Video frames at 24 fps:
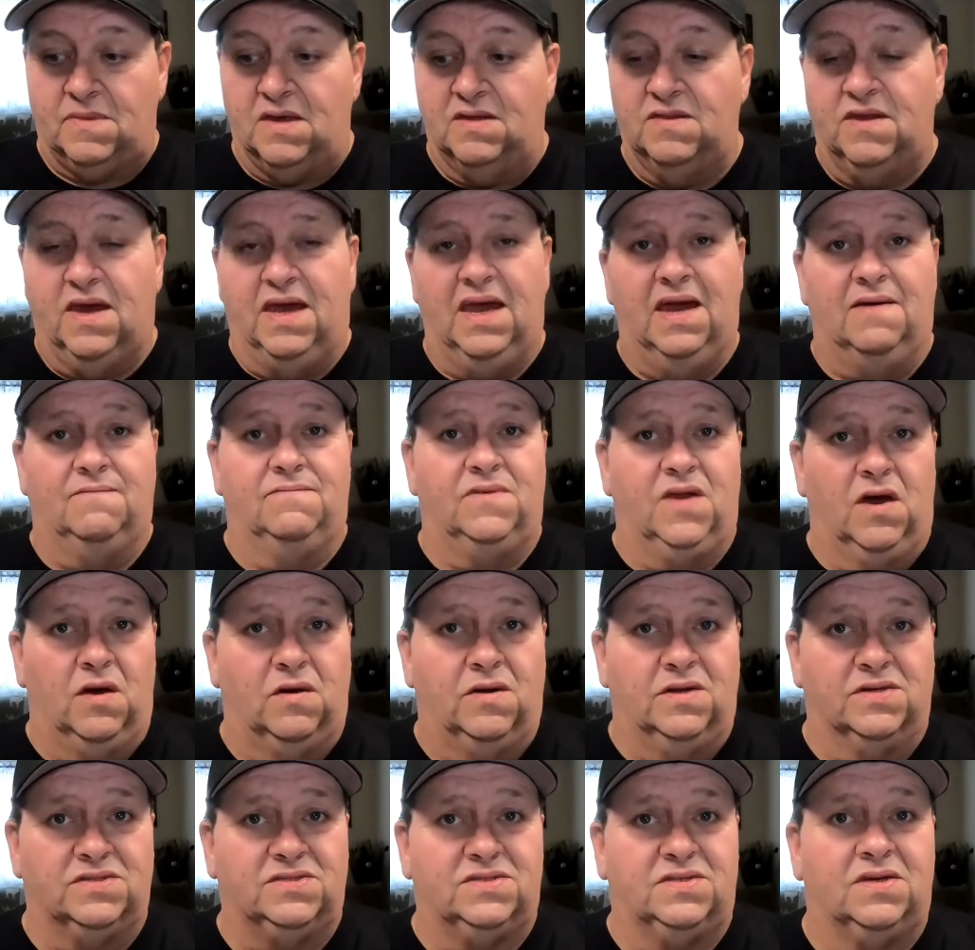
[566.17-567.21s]
they have
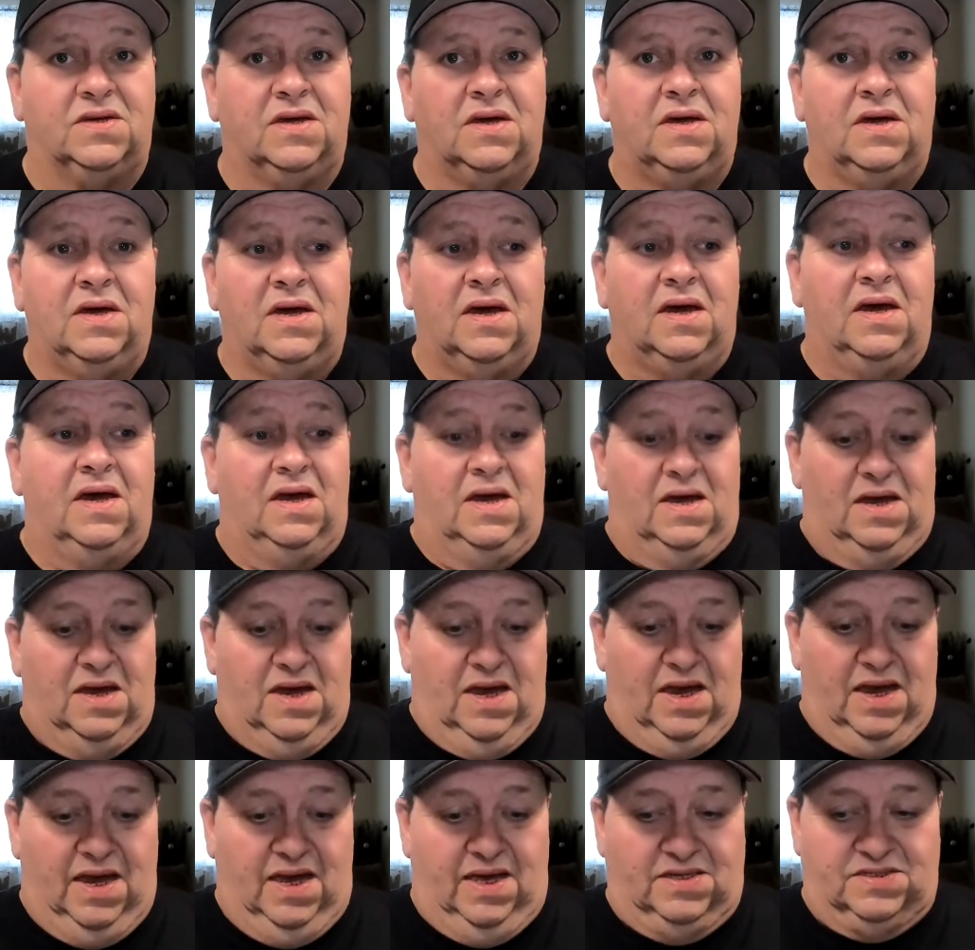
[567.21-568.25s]
noticed
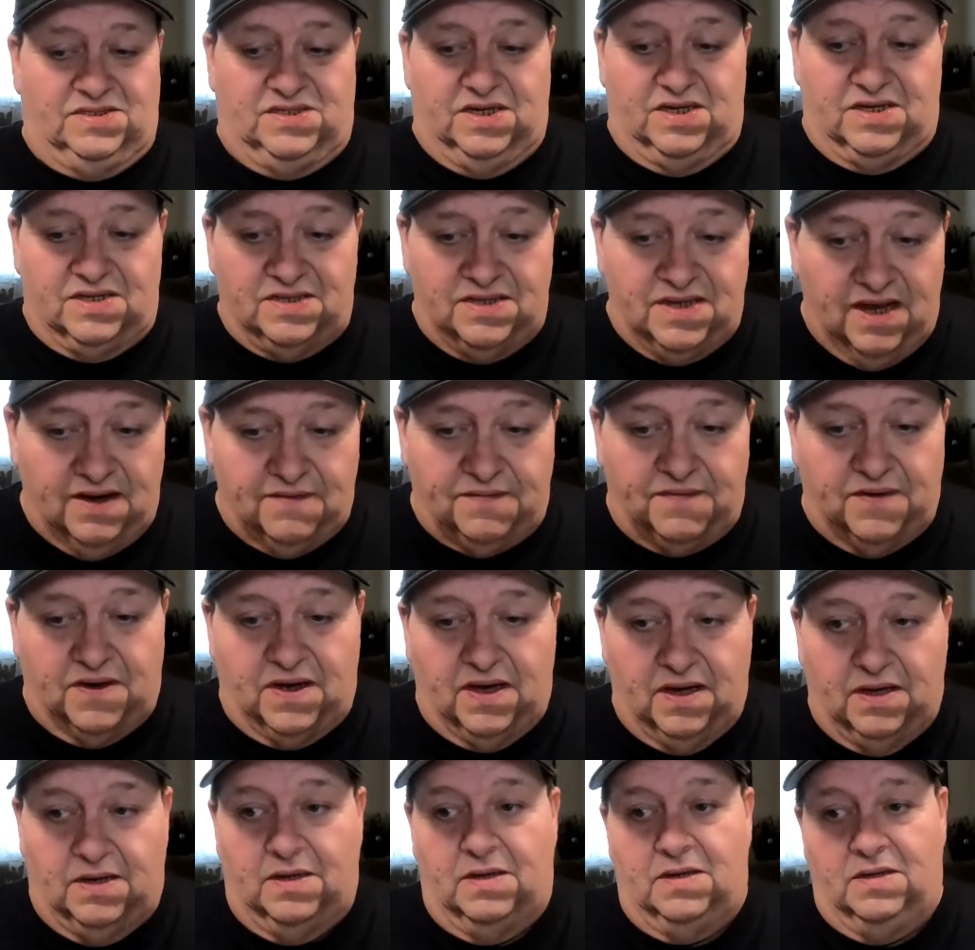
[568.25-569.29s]
a
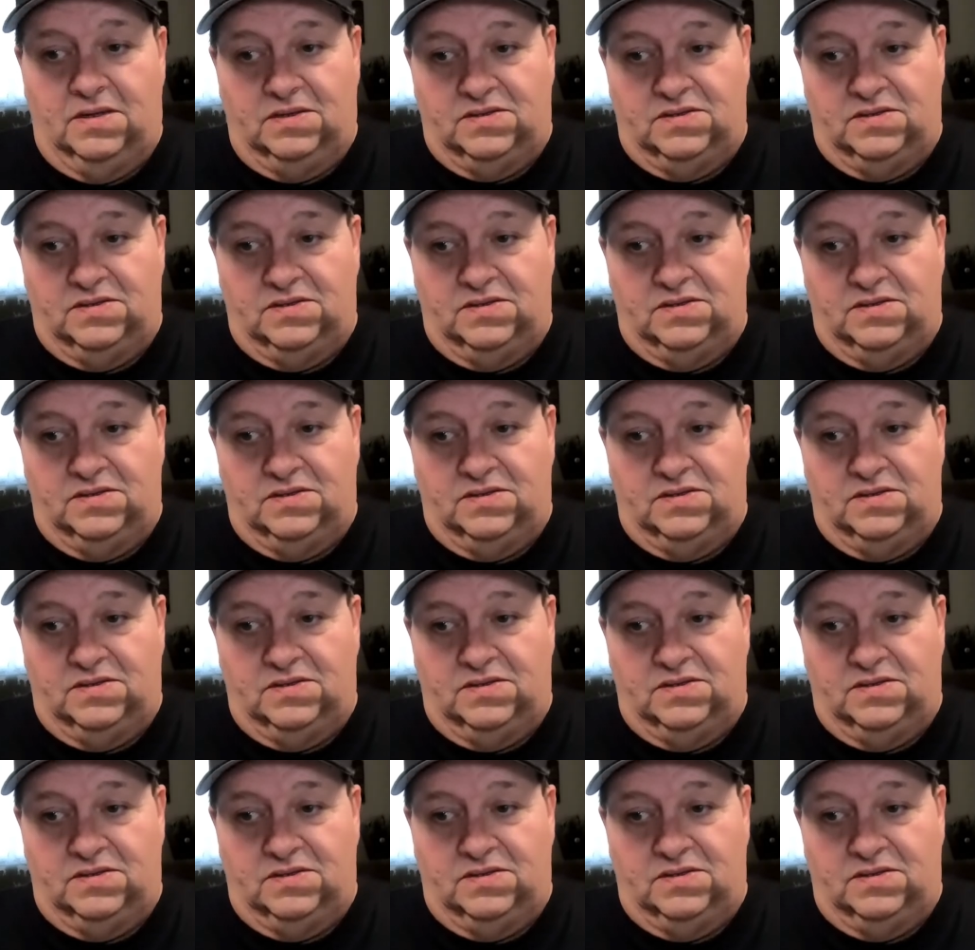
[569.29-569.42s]
significant